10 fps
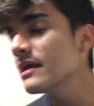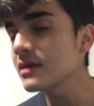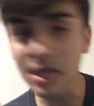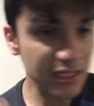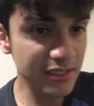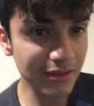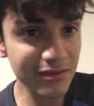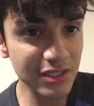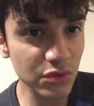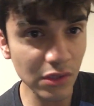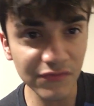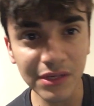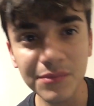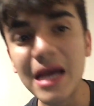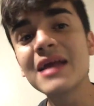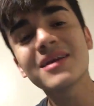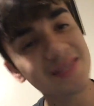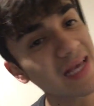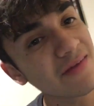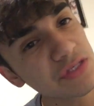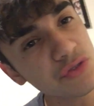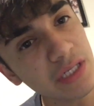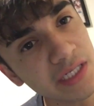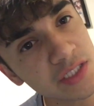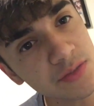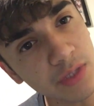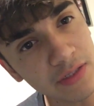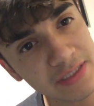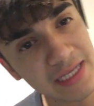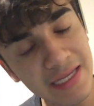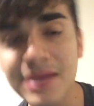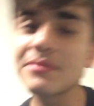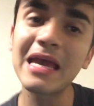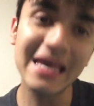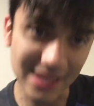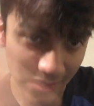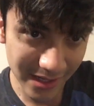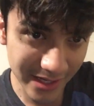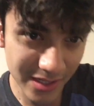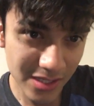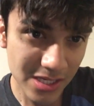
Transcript: Yes, it's 12 a.m. Yes, I have a training tomorrow at 10 a.m. in LA.